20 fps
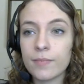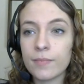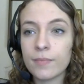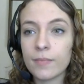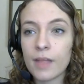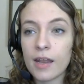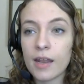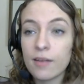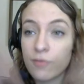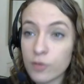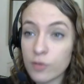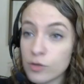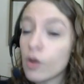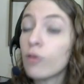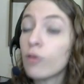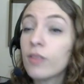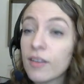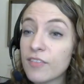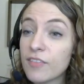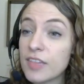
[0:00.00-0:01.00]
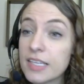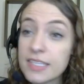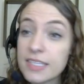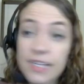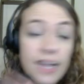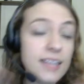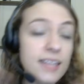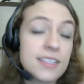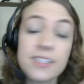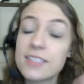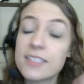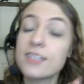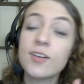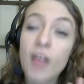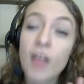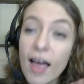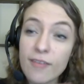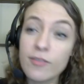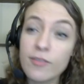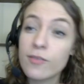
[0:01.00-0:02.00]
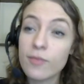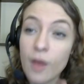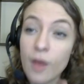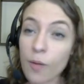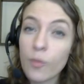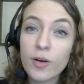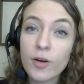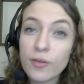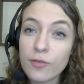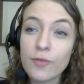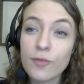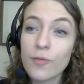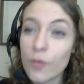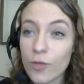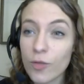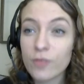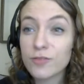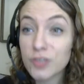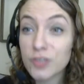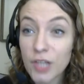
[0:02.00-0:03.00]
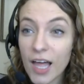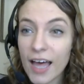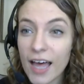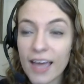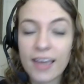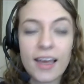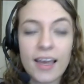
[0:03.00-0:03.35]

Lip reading: And if you don't live in the States, still have a wonderful 4th of July.